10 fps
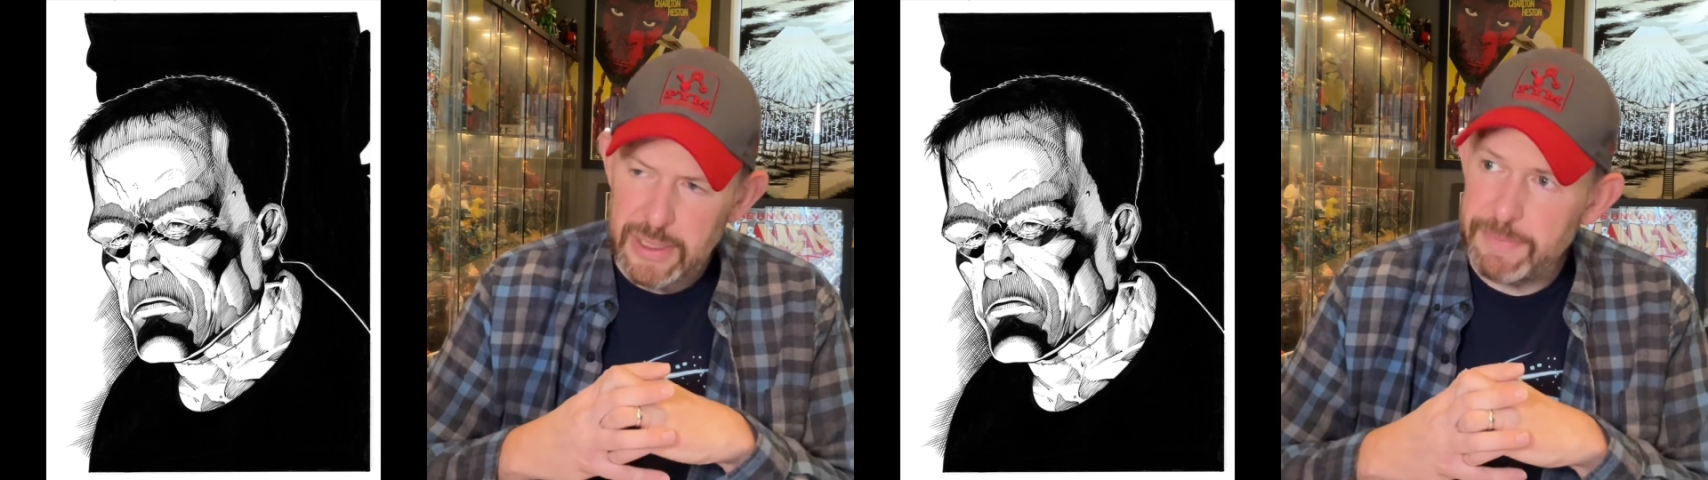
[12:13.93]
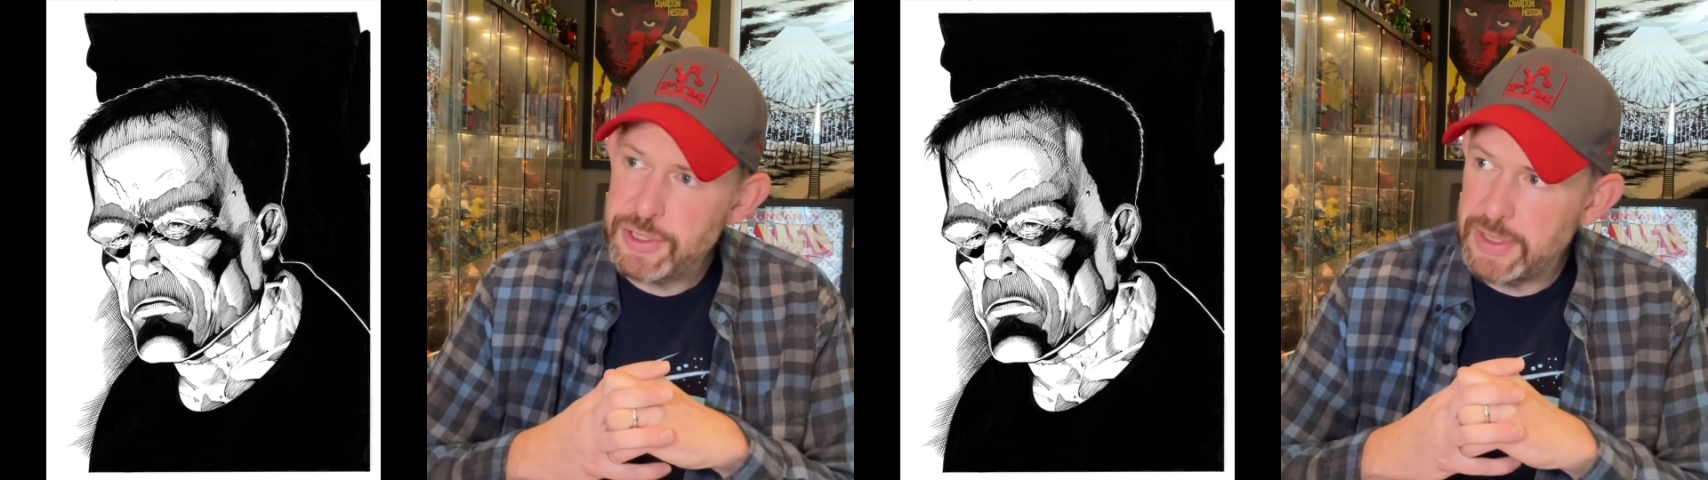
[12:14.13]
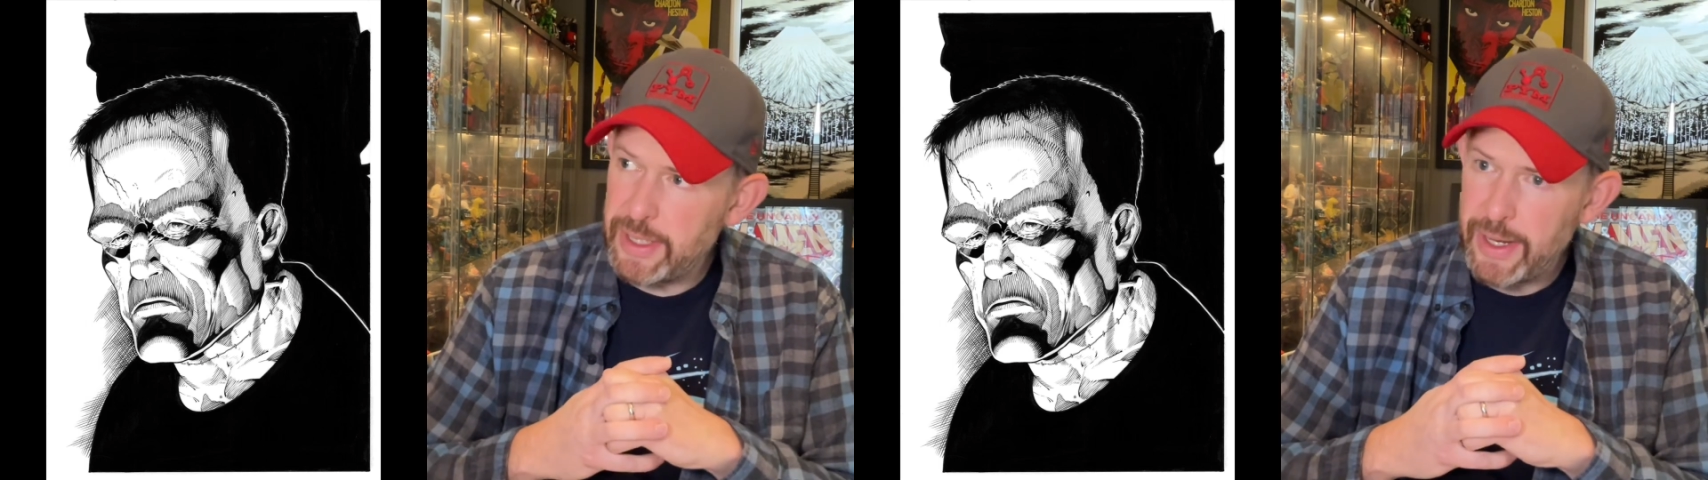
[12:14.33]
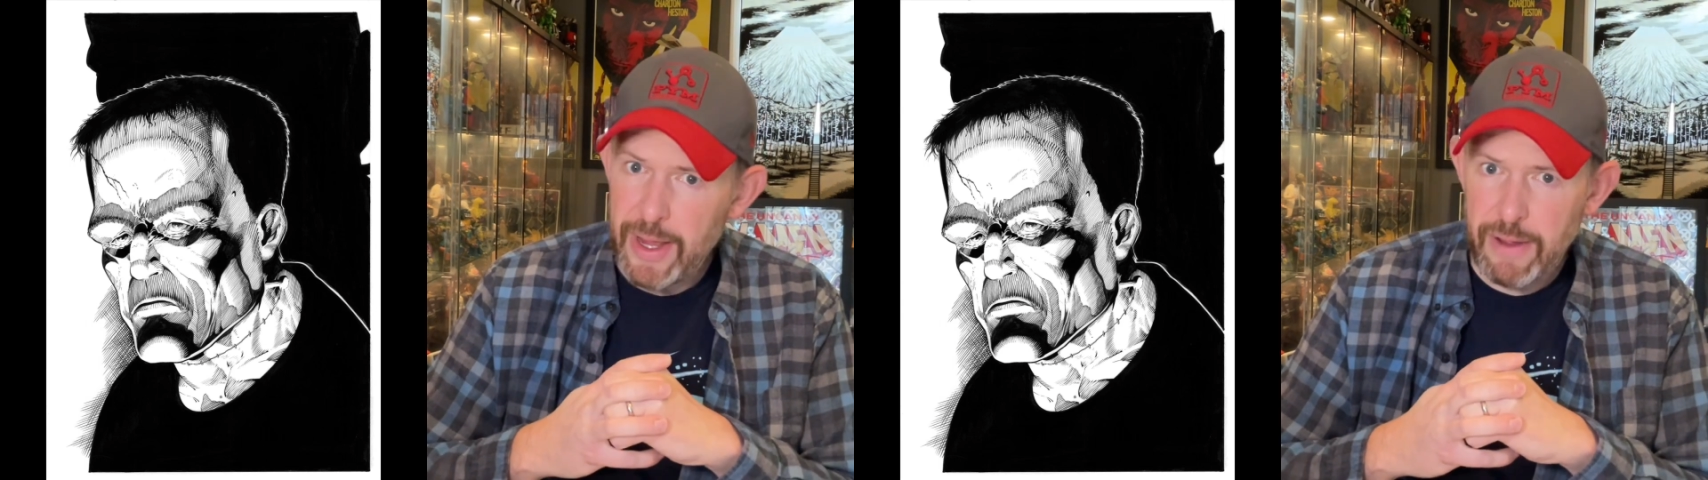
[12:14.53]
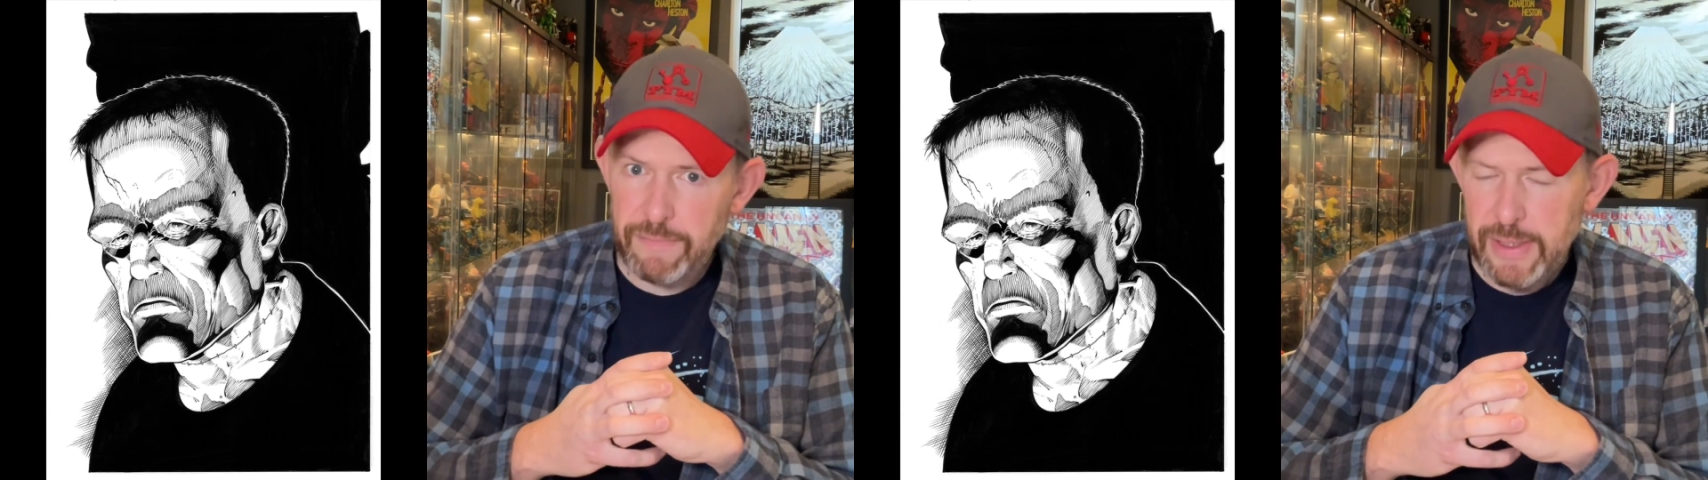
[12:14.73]
commission that I
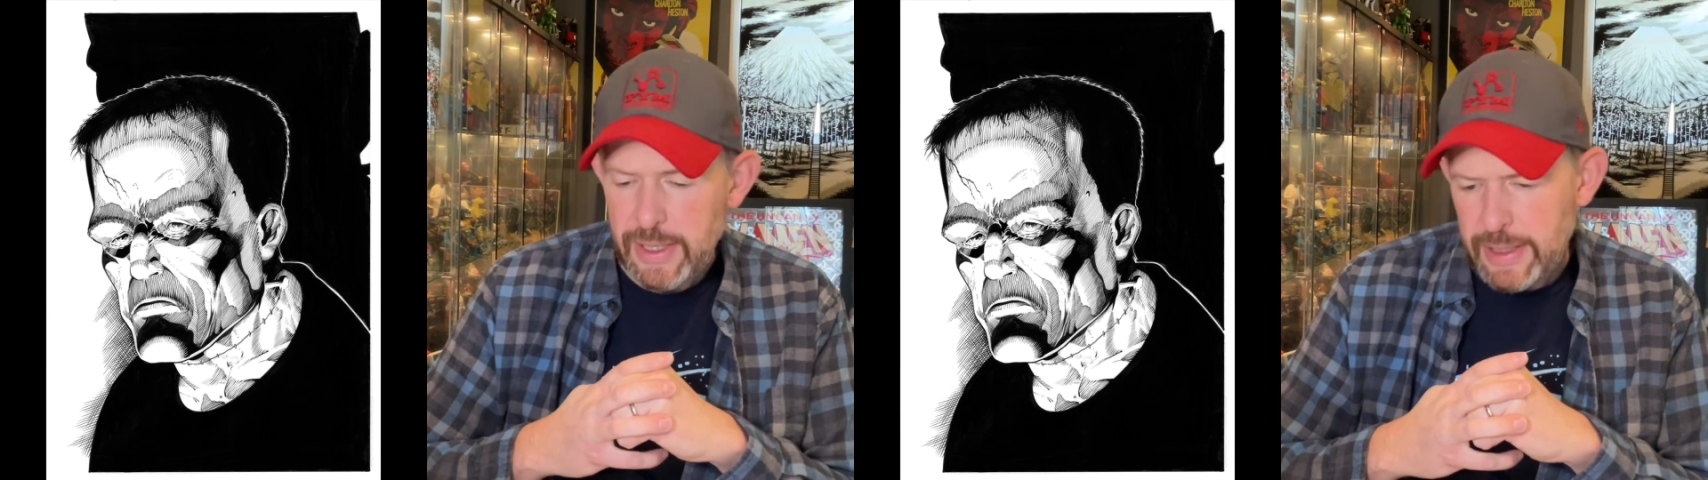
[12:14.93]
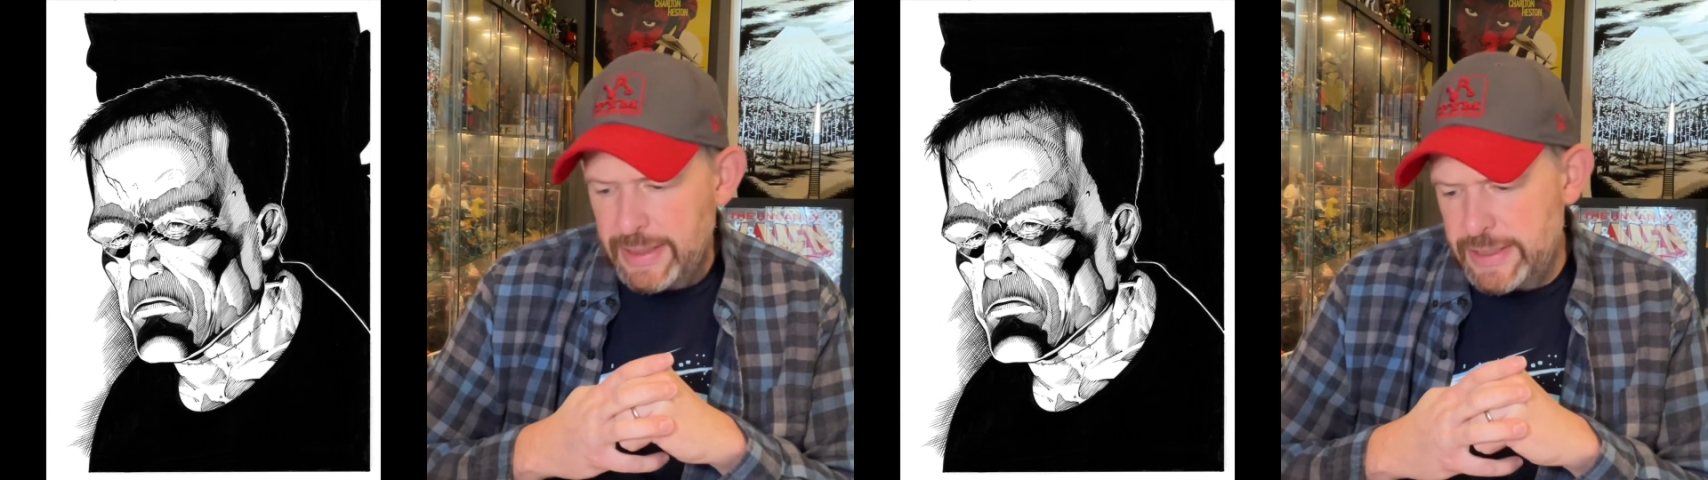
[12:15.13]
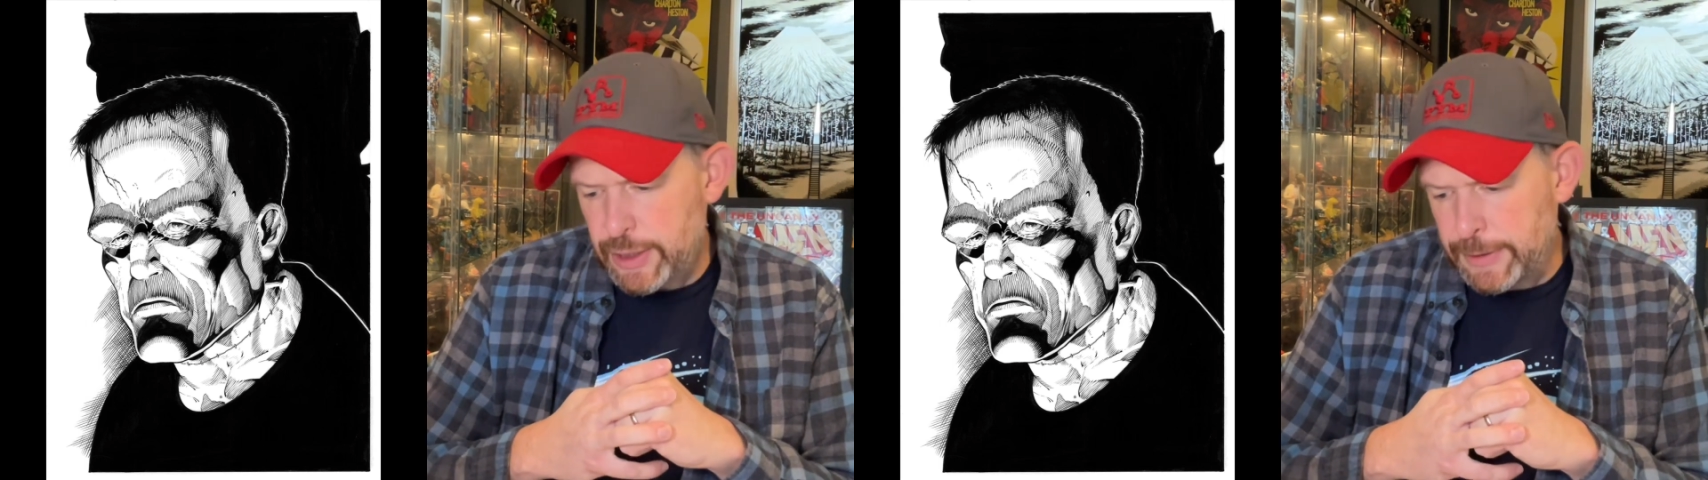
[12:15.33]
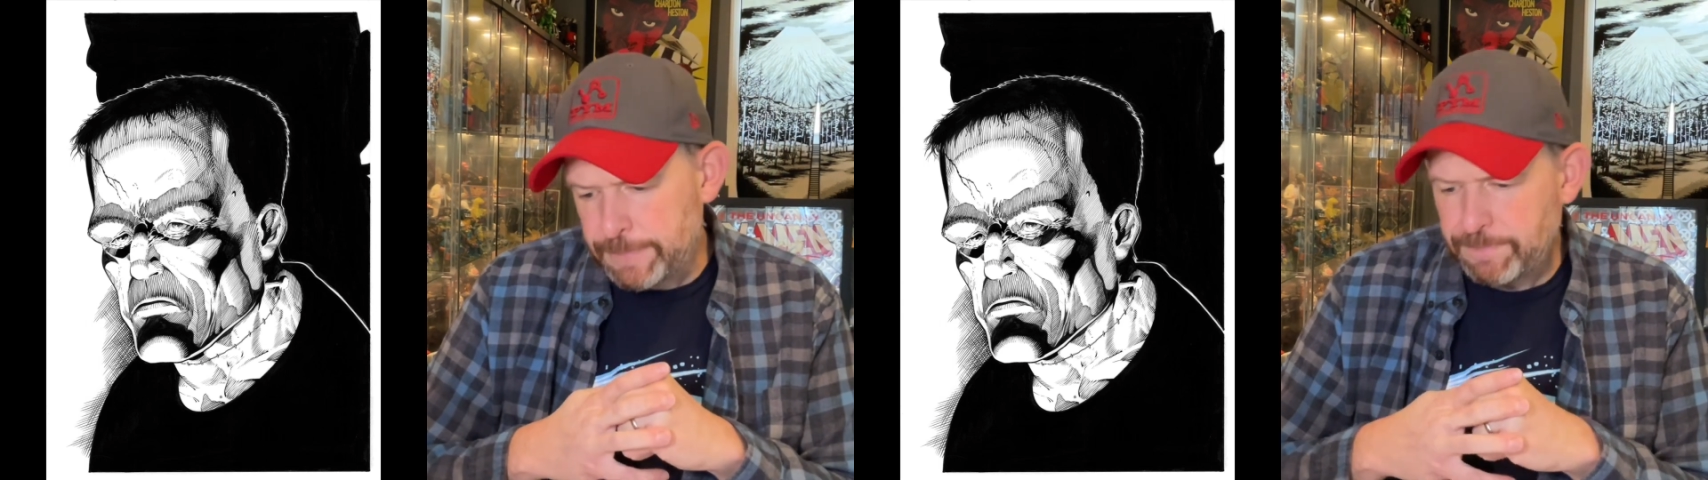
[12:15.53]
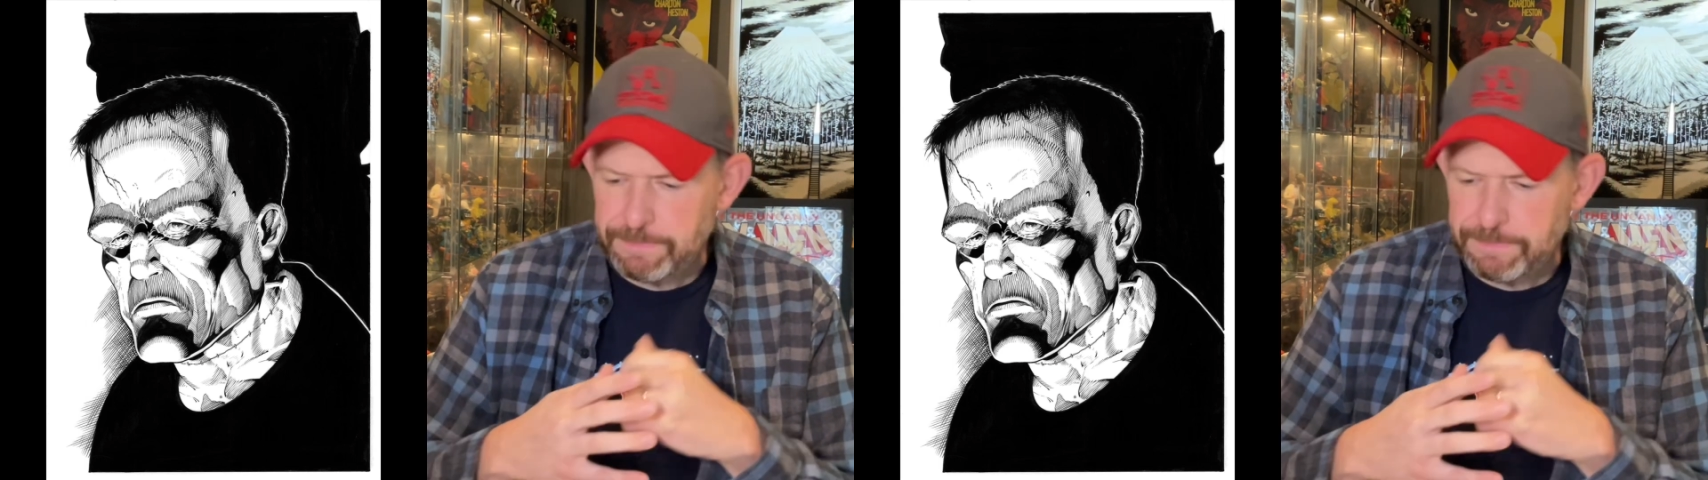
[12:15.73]
have. So,